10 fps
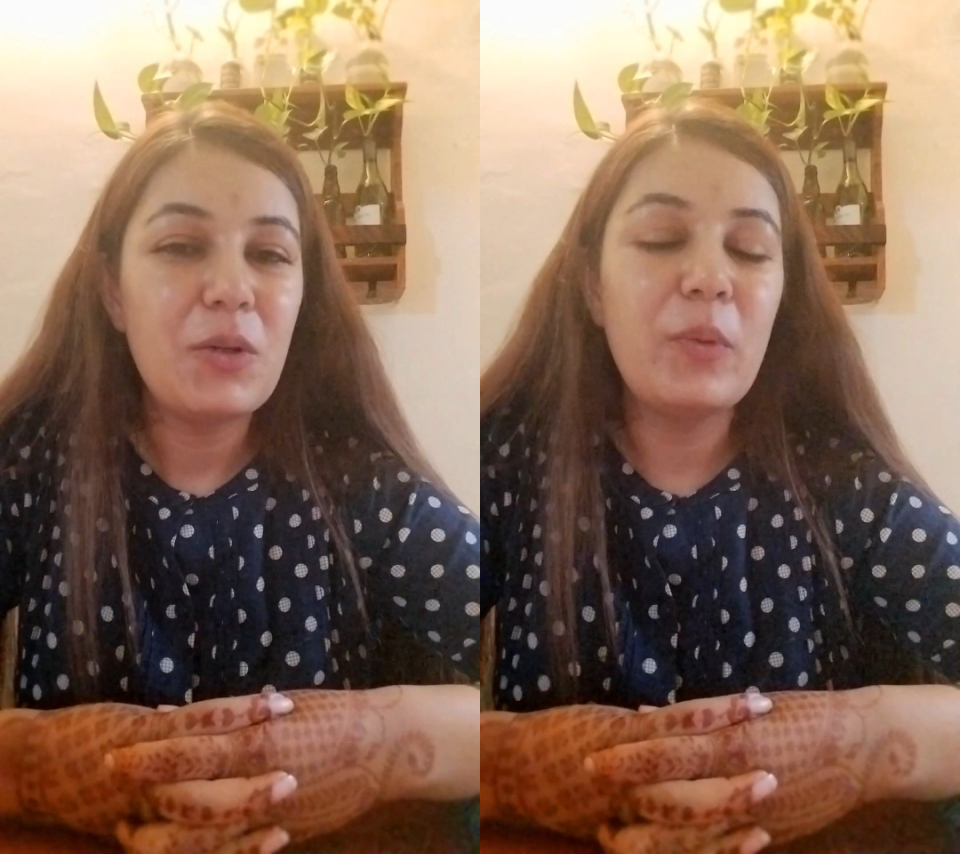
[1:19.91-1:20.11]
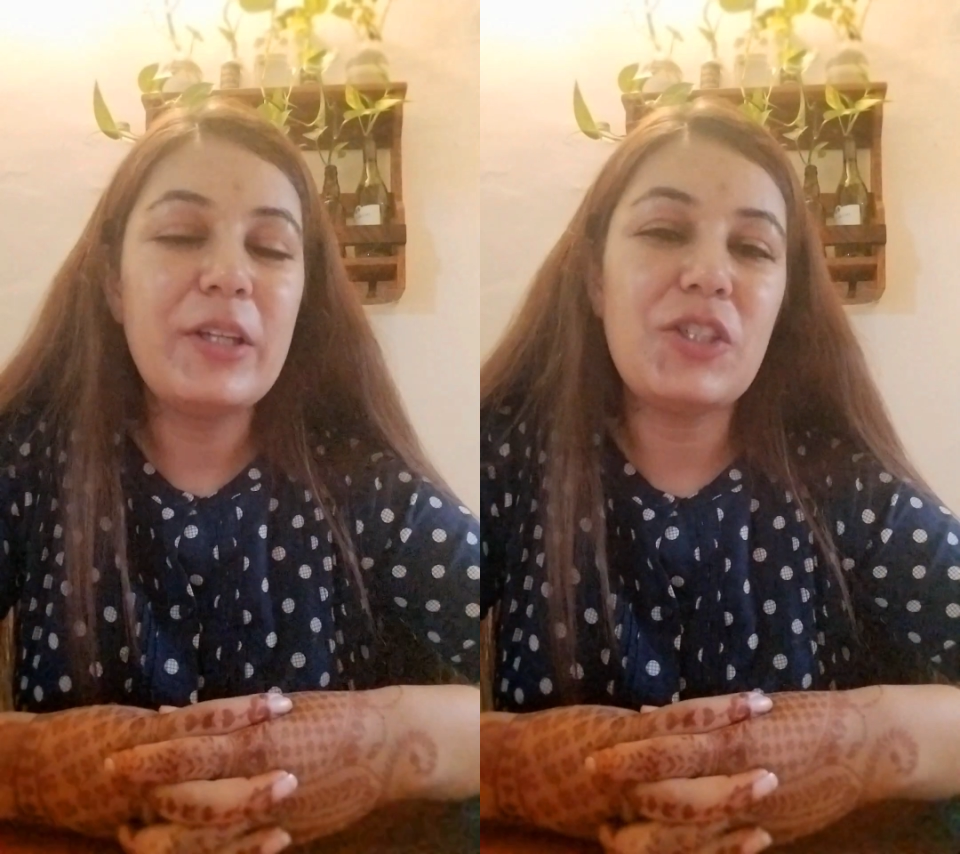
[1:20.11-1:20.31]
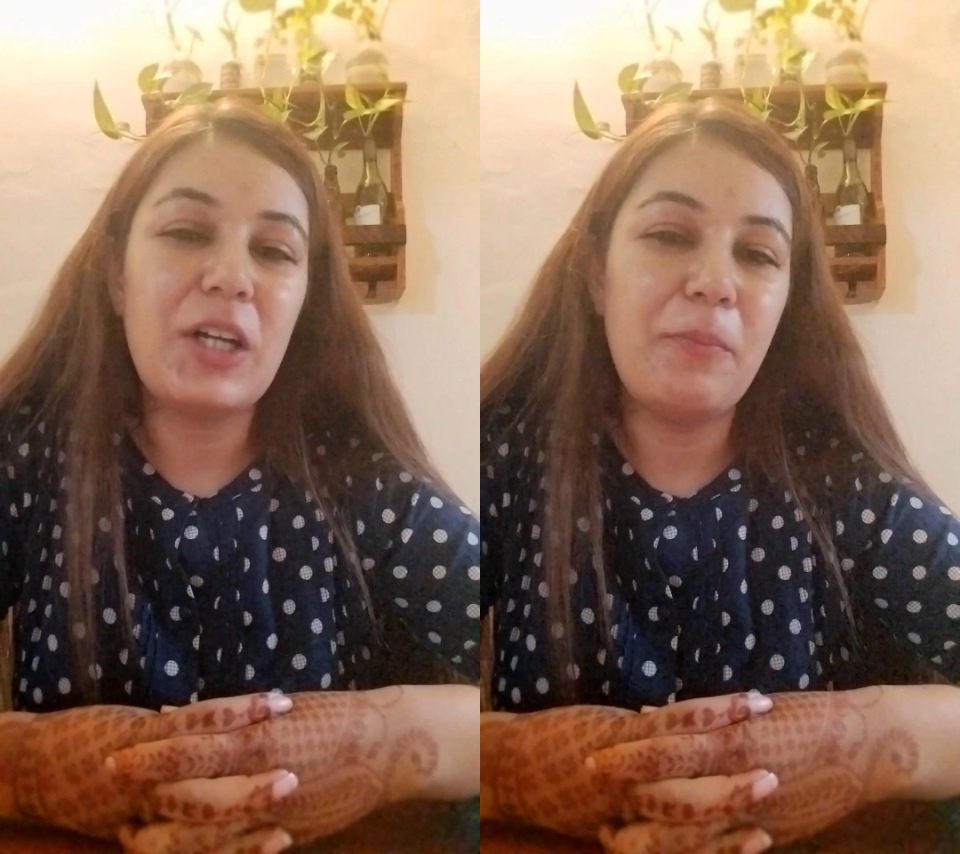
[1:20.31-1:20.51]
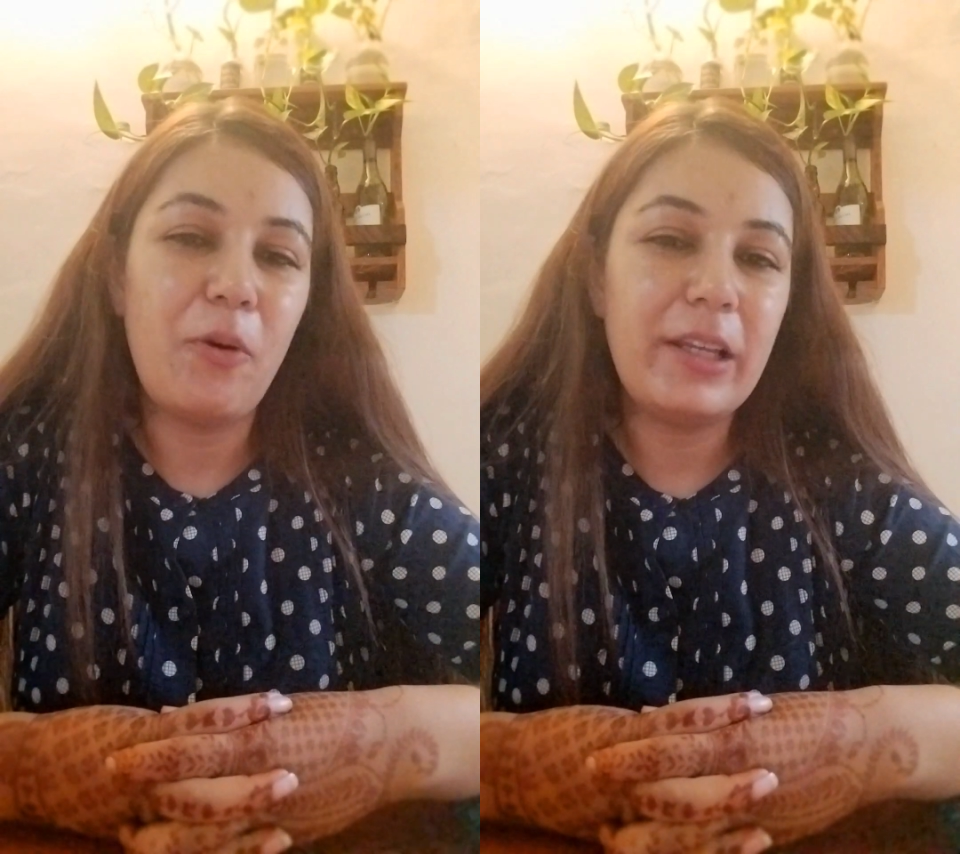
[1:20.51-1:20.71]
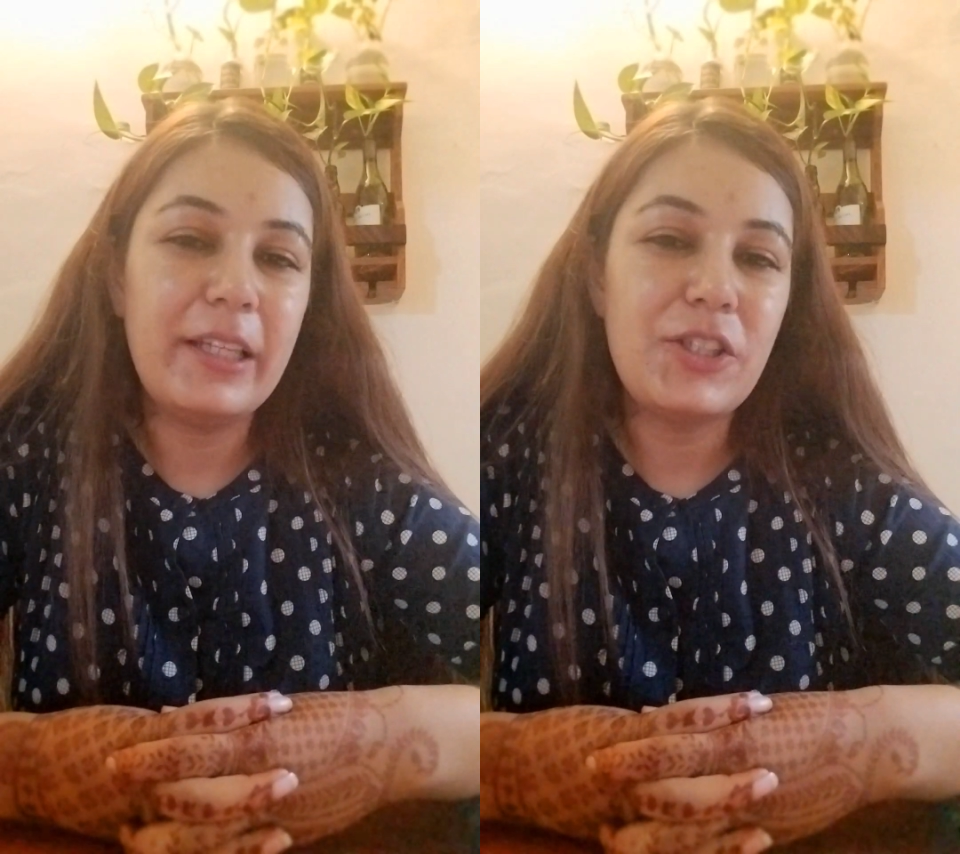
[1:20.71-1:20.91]
which
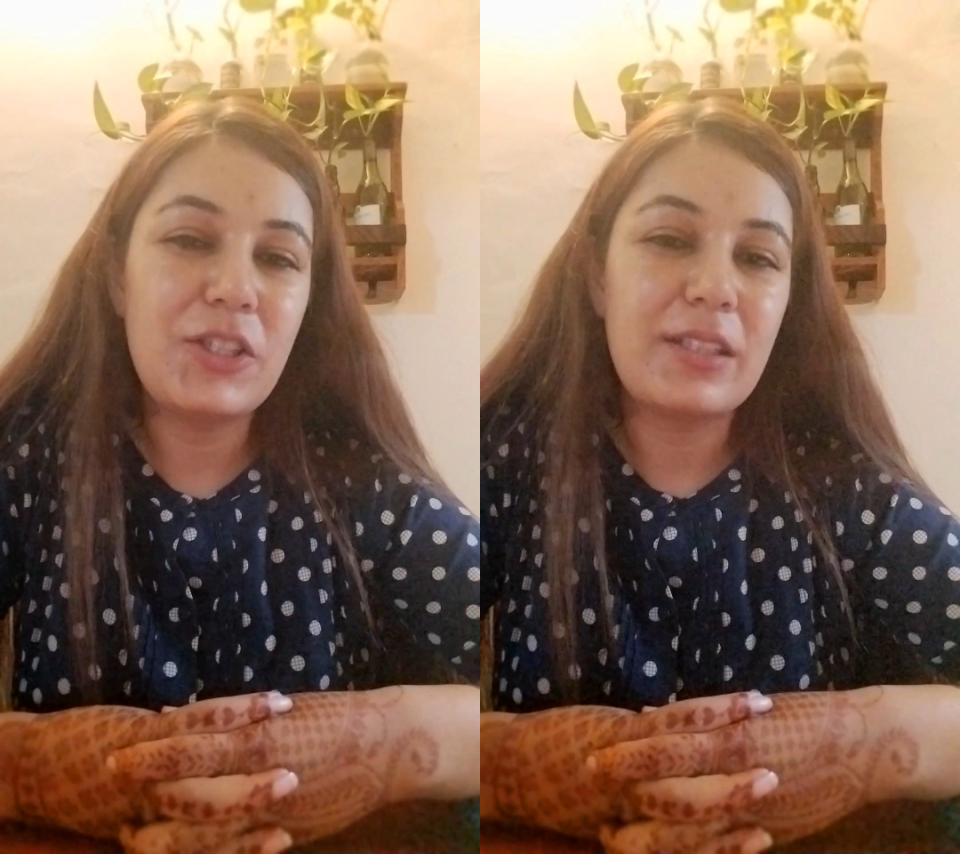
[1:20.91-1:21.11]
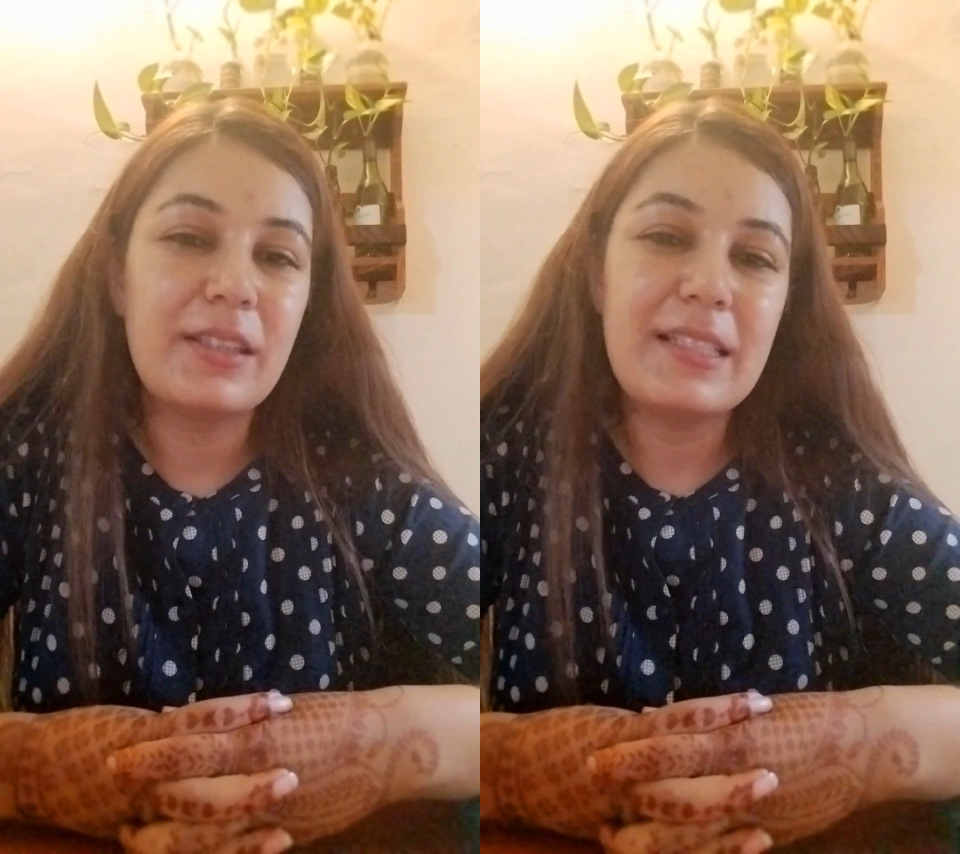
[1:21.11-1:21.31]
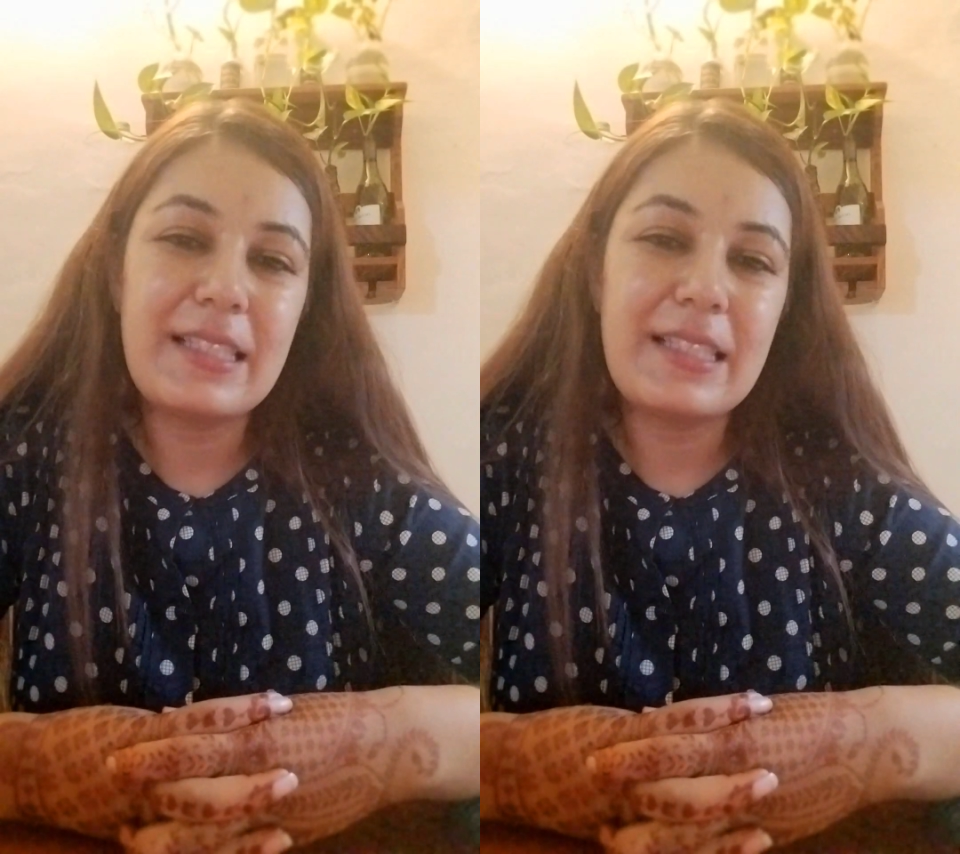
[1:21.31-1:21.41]
abolish the